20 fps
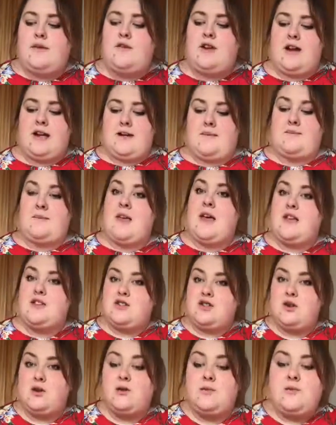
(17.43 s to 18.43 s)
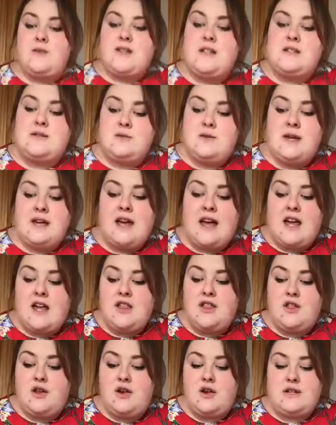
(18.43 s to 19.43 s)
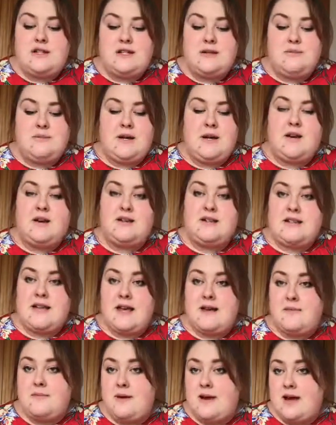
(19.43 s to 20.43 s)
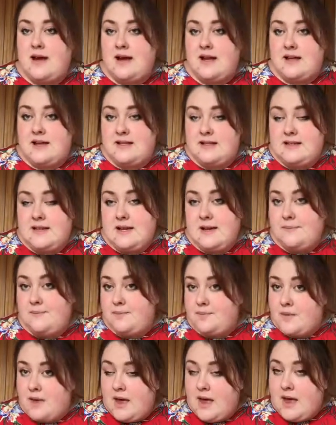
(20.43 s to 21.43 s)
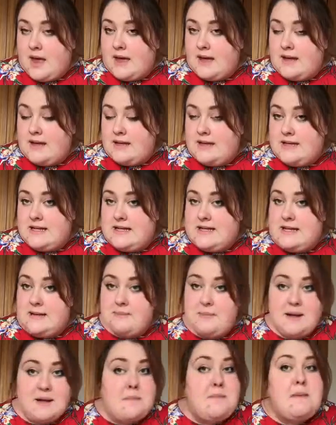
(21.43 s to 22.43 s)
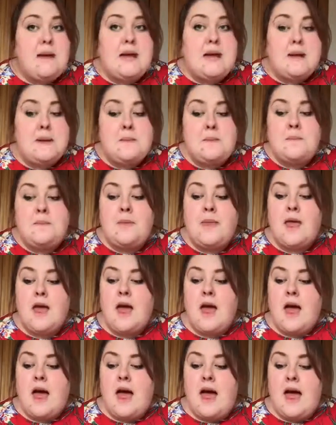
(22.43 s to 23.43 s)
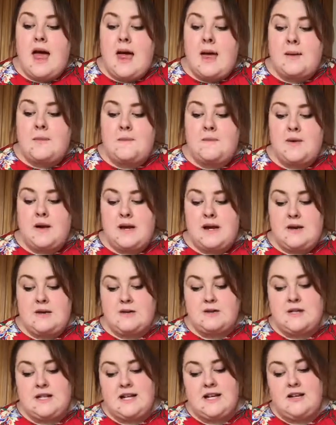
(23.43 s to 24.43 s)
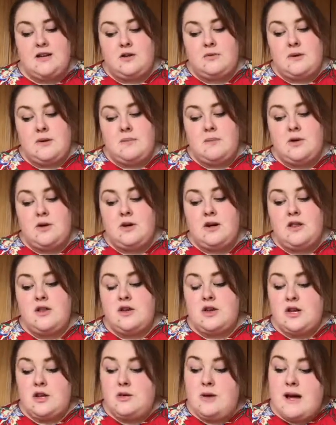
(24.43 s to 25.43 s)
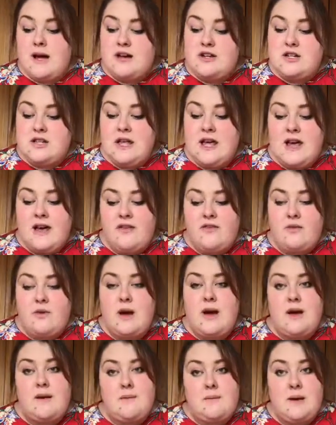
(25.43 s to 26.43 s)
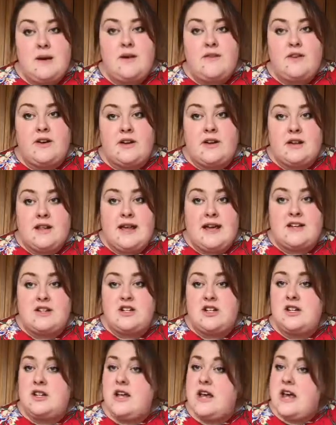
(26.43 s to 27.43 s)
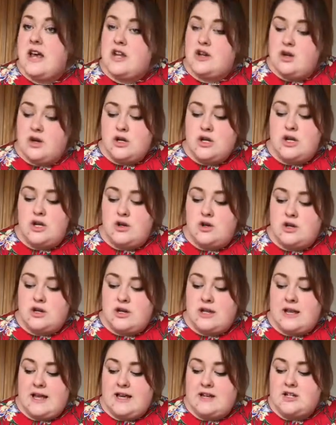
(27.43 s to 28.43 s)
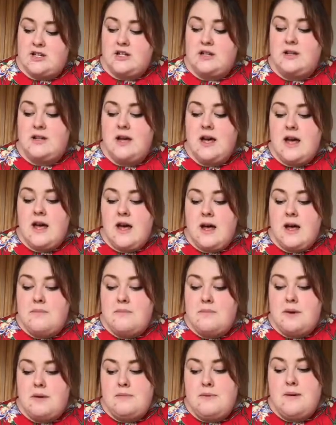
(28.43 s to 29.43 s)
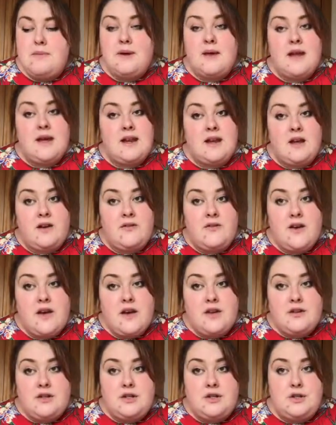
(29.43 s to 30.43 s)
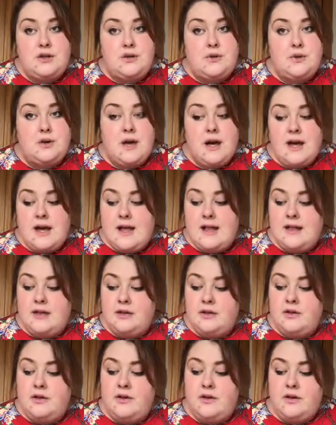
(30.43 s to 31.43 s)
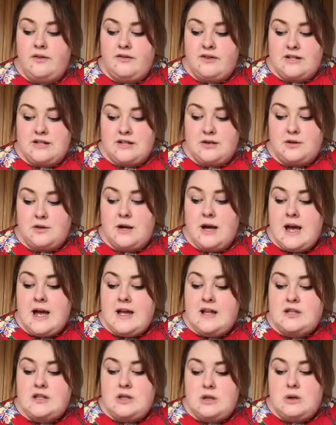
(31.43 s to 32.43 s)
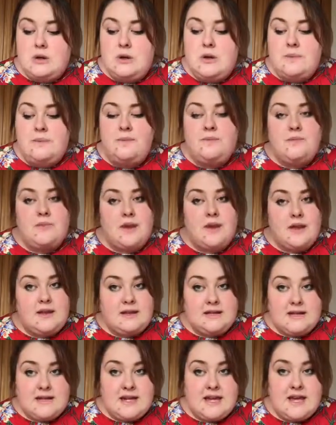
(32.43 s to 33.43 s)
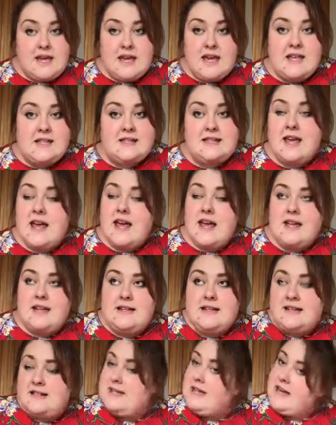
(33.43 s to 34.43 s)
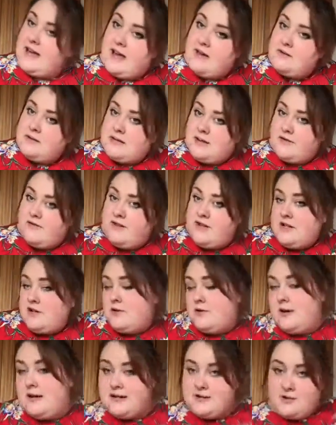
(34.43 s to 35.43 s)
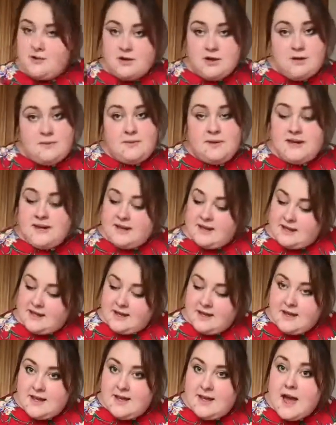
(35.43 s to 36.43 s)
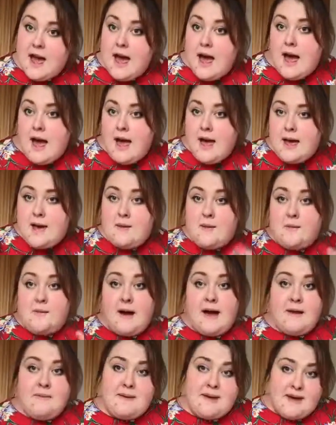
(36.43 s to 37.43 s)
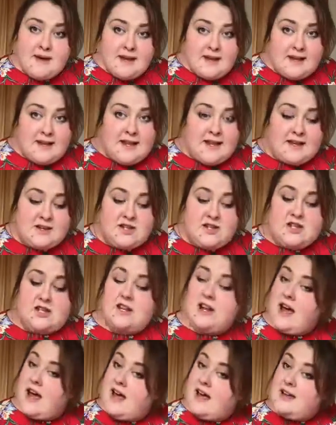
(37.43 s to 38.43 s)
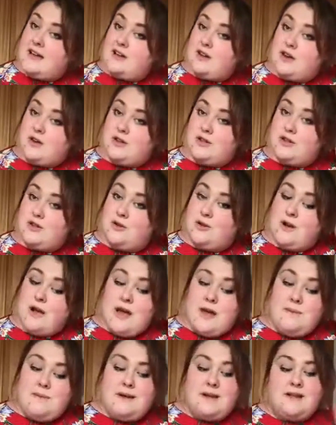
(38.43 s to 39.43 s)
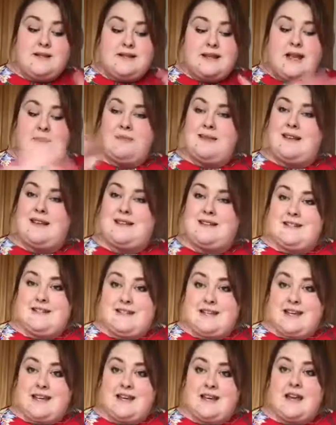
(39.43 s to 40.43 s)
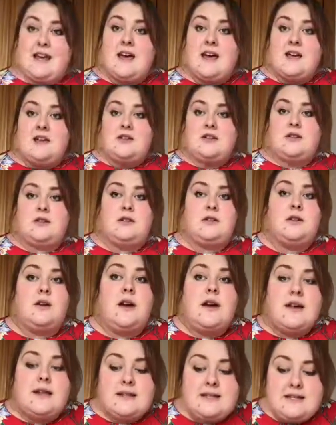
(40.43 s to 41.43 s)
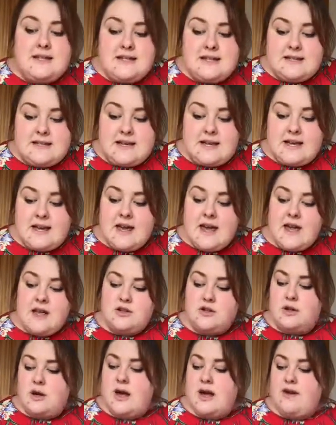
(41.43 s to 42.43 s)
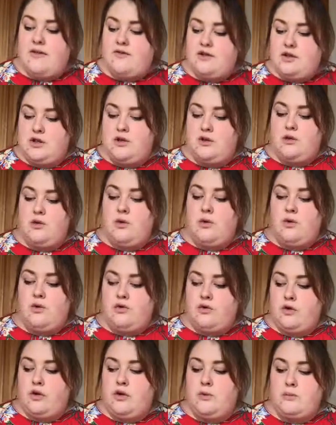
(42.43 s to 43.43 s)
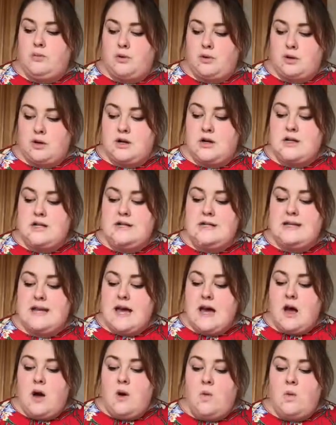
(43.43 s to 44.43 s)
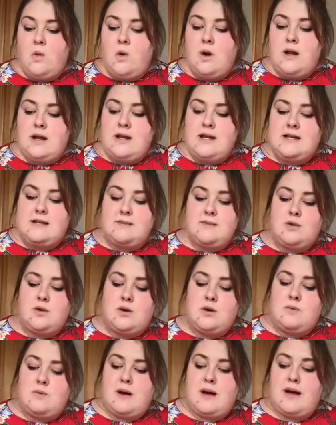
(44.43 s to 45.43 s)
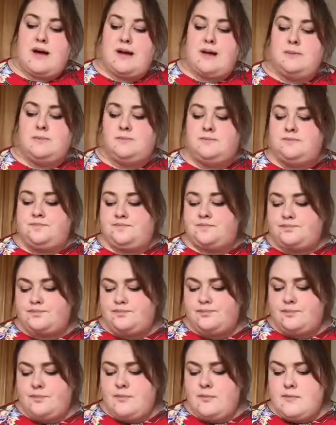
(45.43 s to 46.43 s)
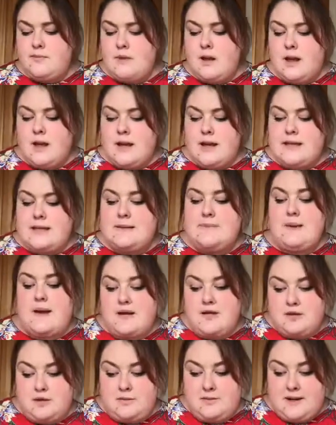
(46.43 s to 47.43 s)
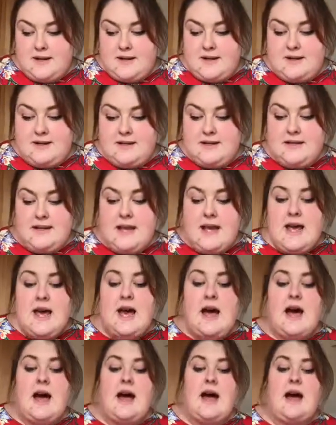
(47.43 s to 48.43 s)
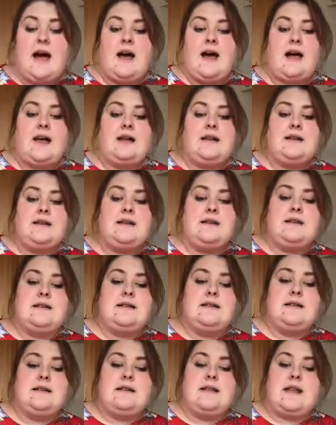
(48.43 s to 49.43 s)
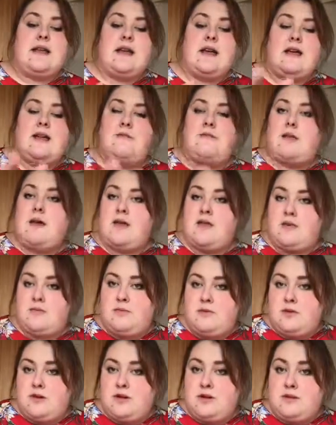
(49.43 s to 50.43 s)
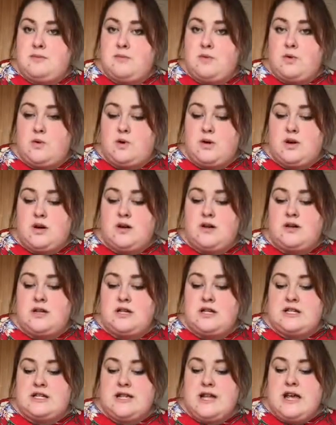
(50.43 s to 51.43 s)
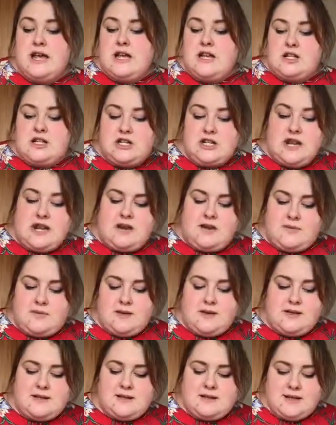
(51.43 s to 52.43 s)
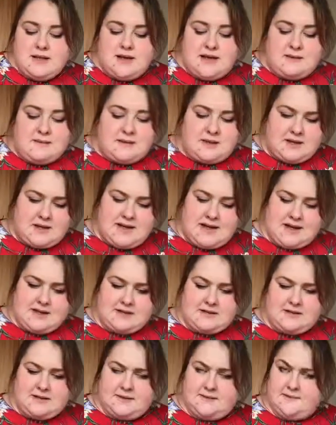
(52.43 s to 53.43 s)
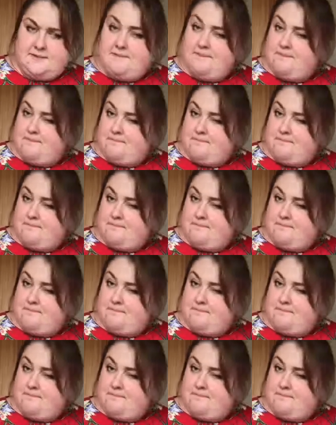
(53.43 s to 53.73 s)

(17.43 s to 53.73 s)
Right, so this week I thought because um, I had Disney pin mail um, and I was sticking it on my board, I thought, you know, I actually have quite a bit of a collection. Not a huge collection, but maybe enough to do a little video. So today's Disney Countdown video is going to be my pin collection and also pins I plan to take to Disney. So I have two oval boards. One is more my special pins and um, my other is more just generic pins that I'm collecting.